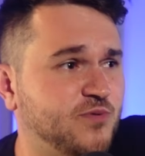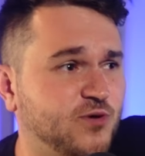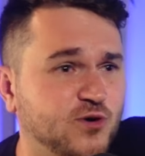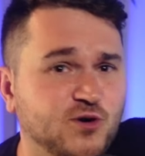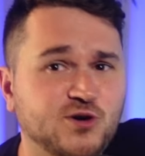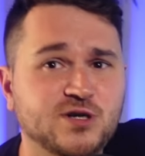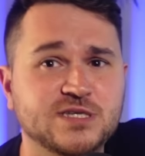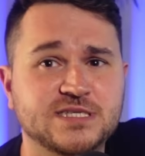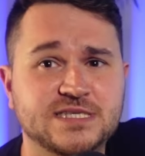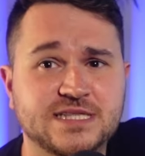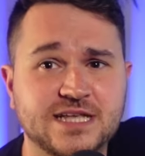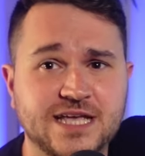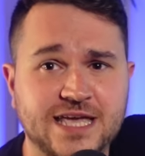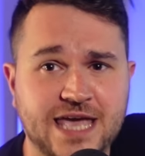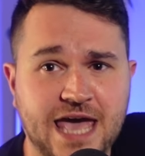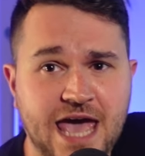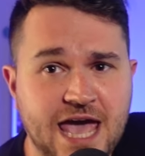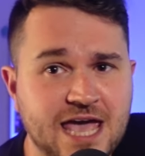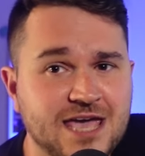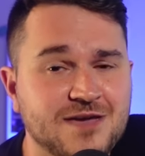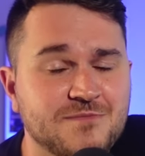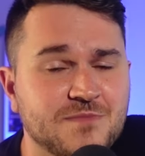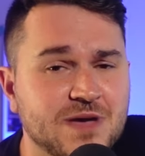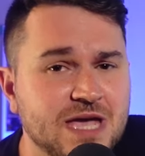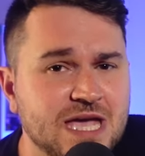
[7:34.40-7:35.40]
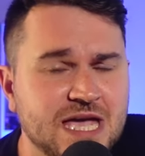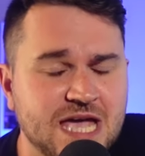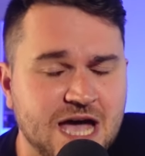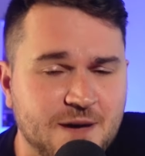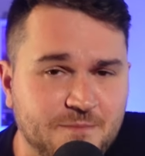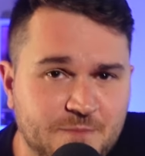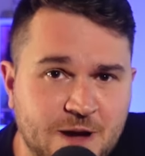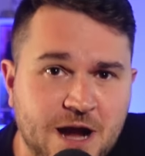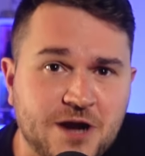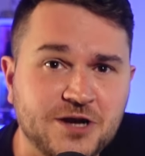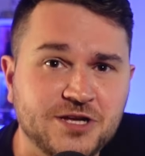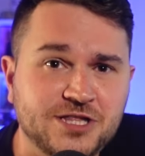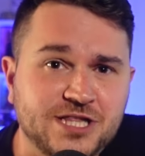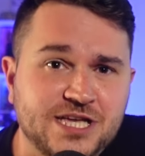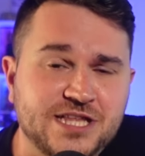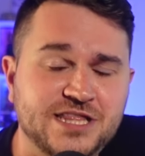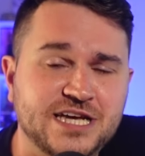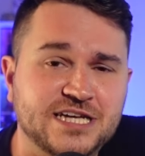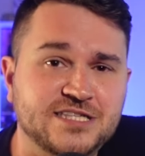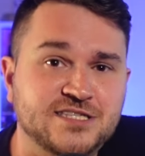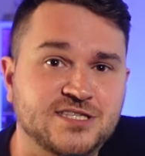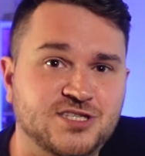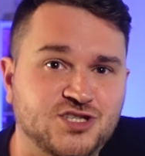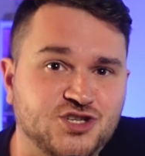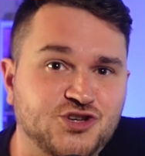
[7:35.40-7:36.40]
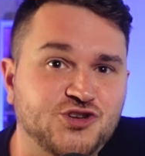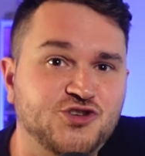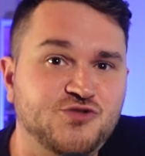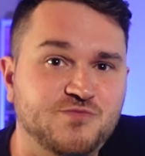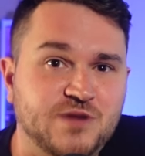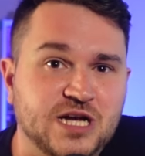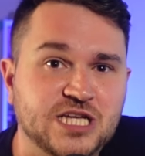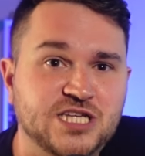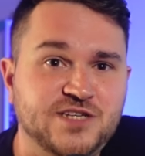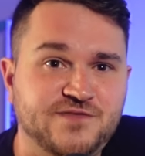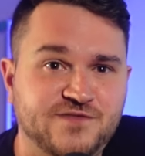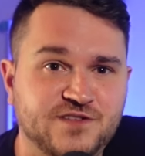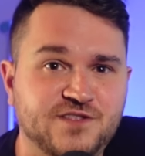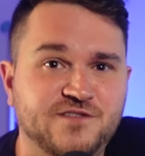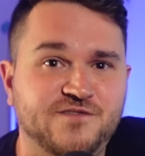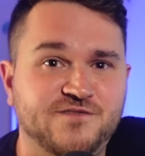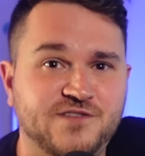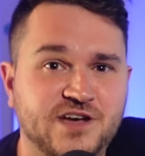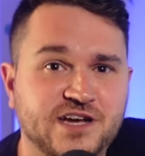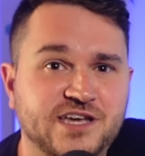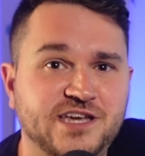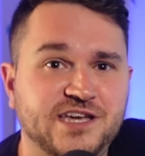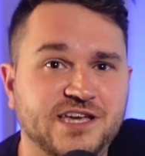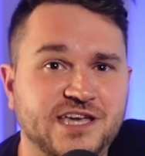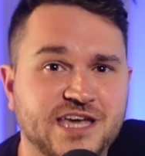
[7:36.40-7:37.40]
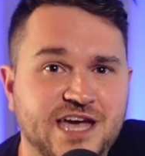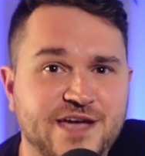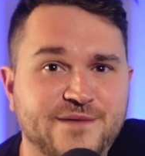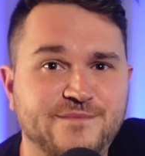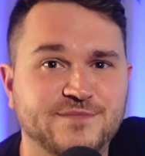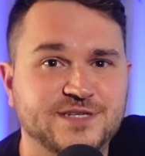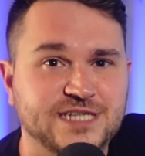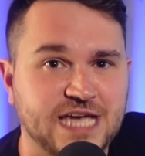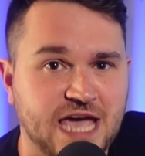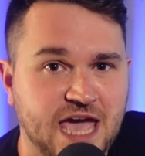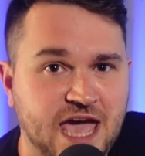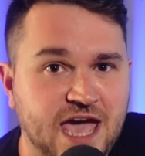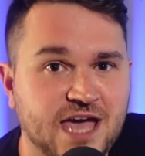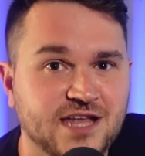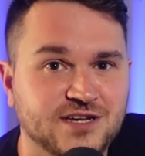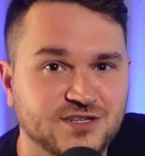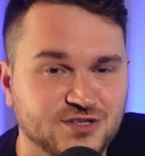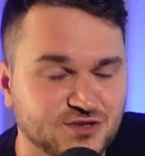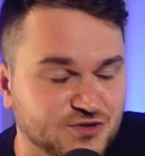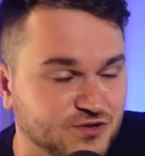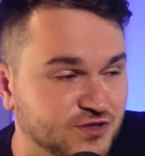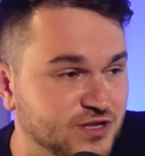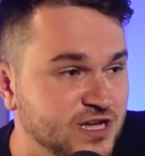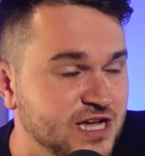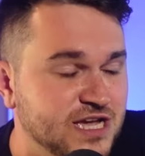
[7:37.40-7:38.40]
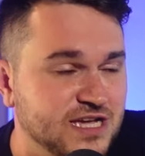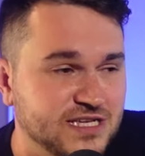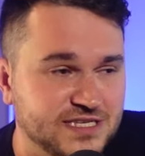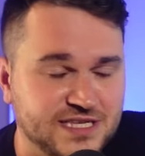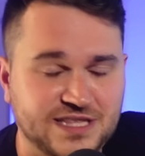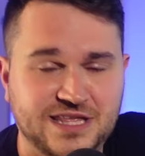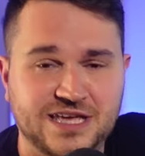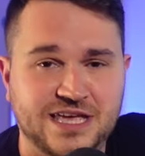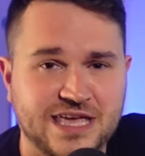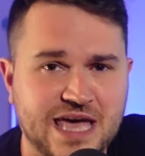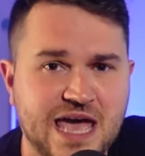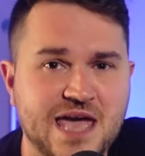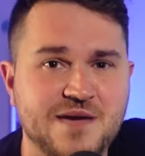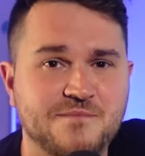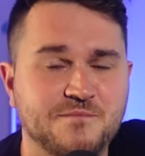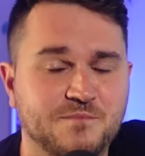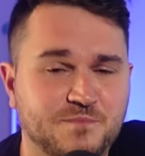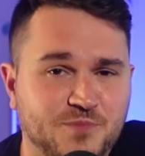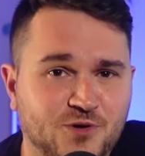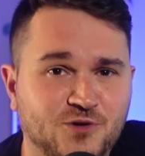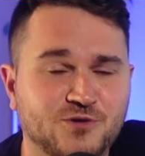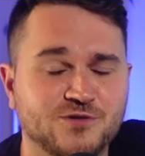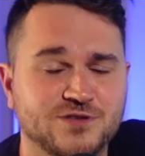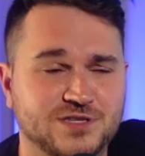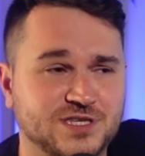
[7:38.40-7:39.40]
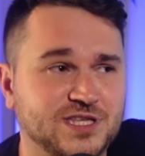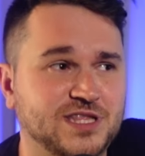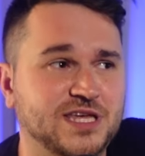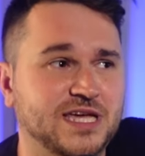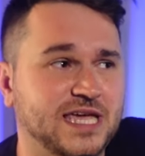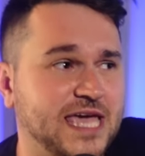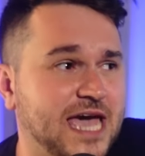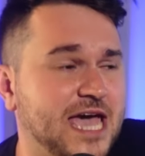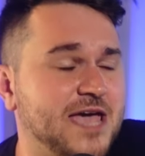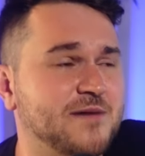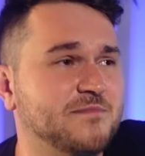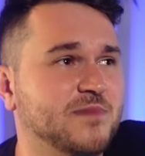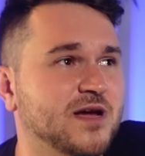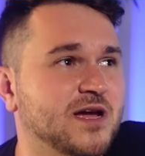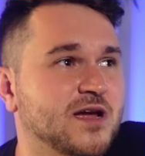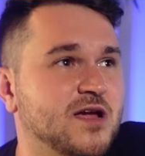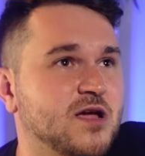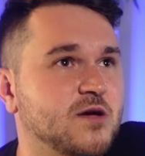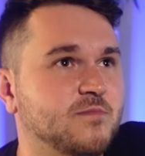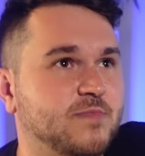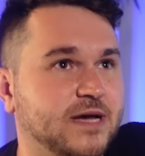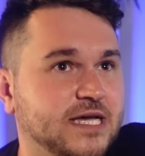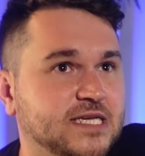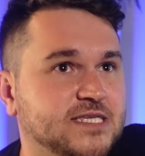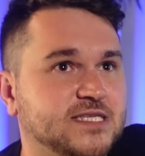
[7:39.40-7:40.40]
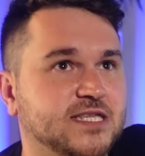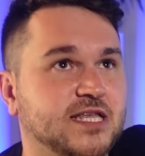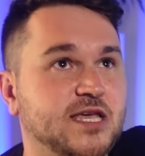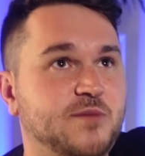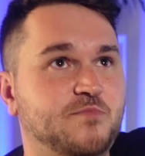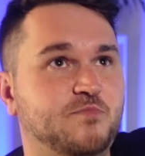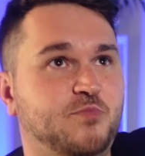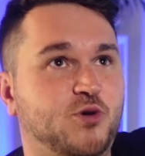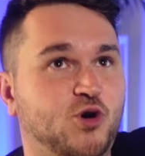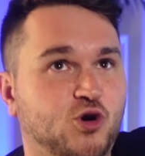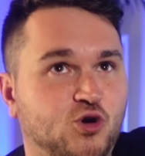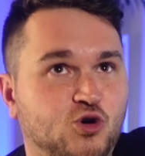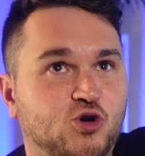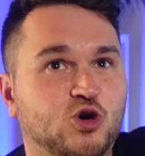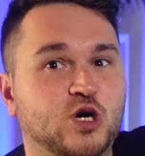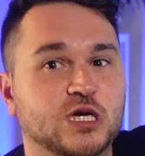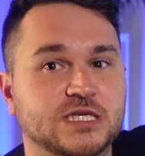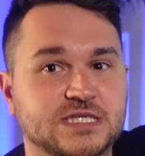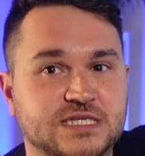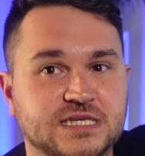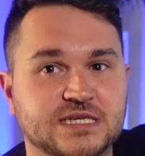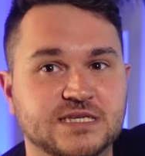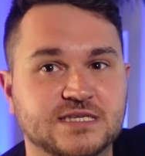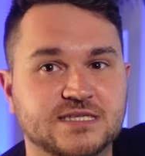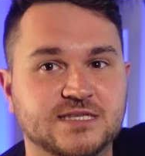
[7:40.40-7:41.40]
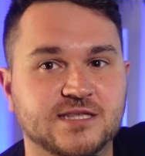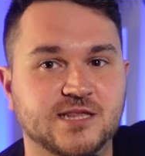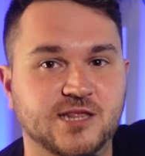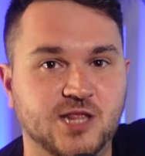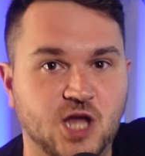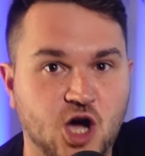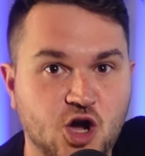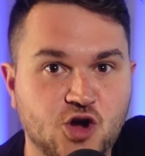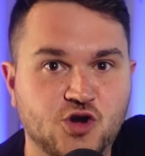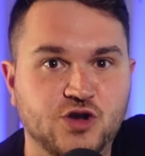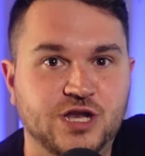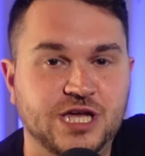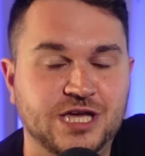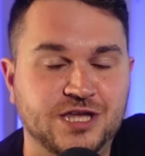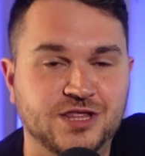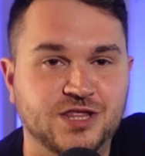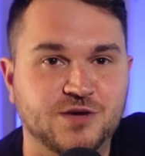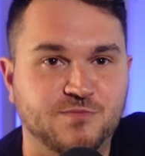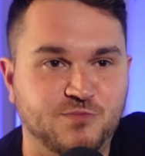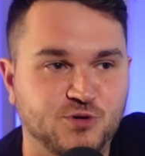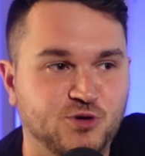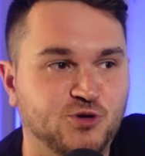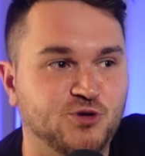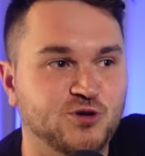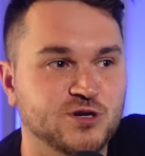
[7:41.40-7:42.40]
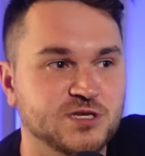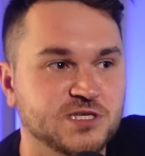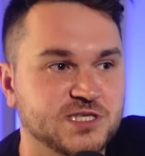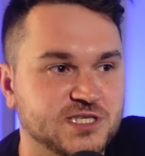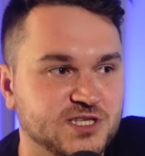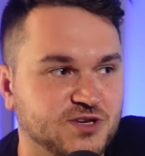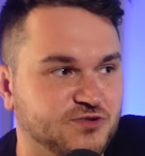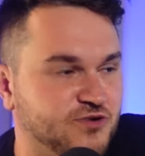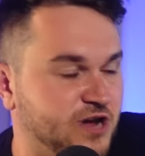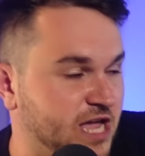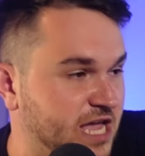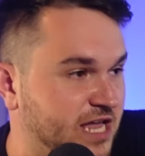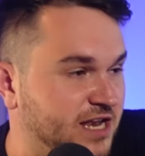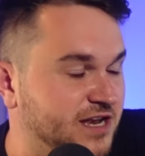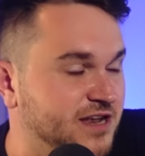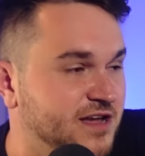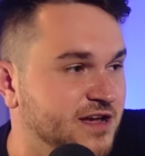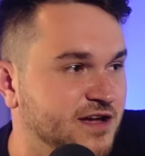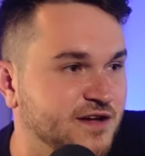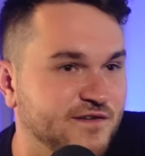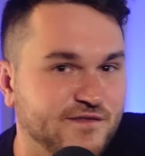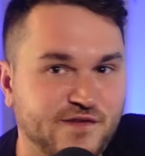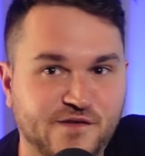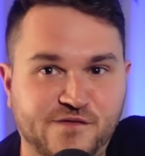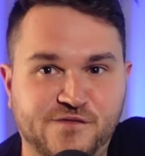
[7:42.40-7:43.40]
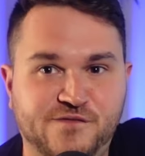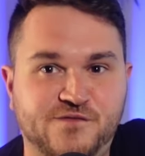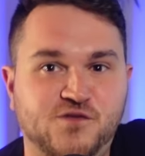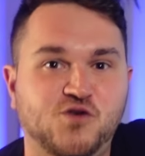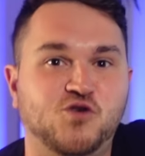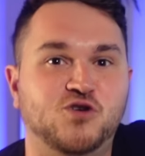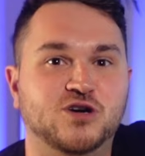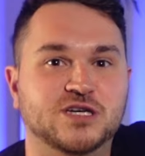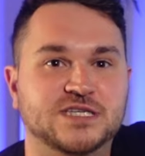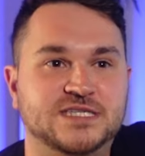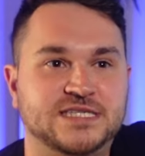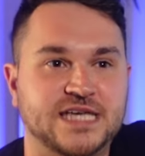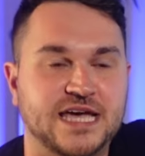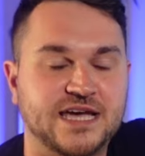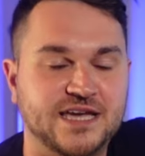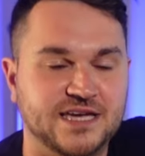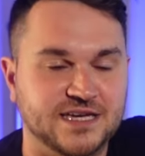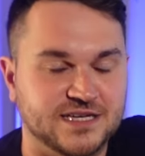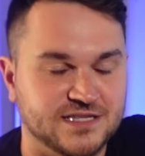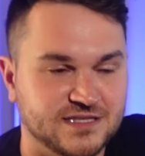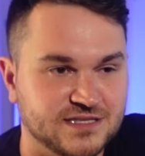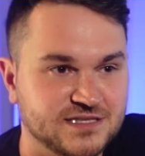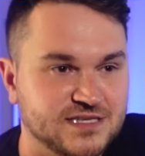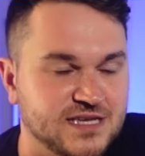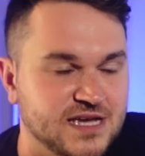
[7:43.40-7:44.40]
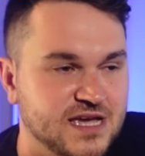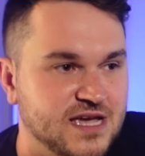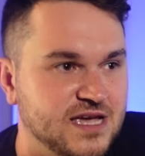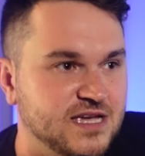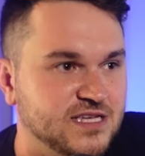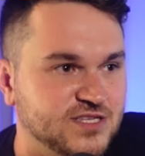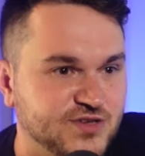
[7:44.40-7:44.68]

you pause the game, apparently that's too much for the fucking game to handle. So the game basically pauses loading the pause screen for 4 seconds.